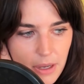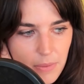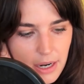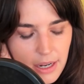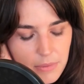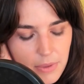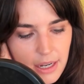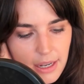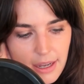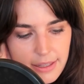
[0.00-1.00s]
when
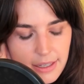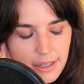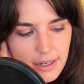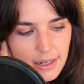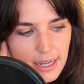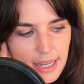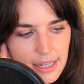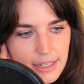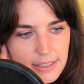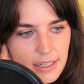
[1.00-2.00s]
I got there.
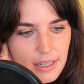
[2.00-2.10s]
And